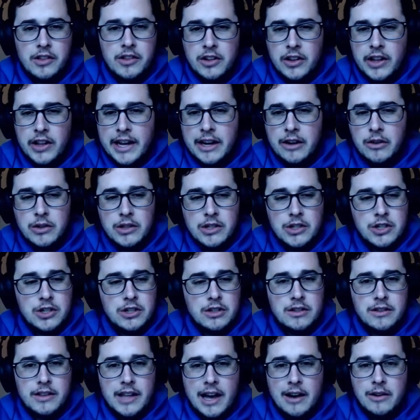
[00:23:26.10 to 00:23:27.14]
for the
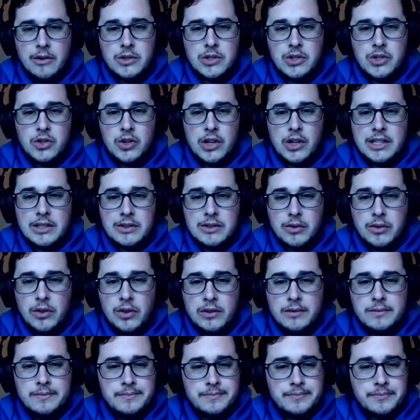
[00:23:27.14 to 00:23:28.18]
language. That was
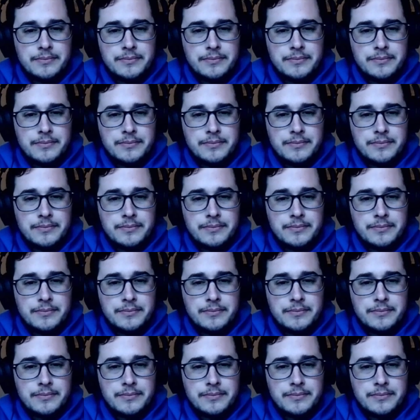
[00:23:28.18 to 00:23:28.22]
stressful.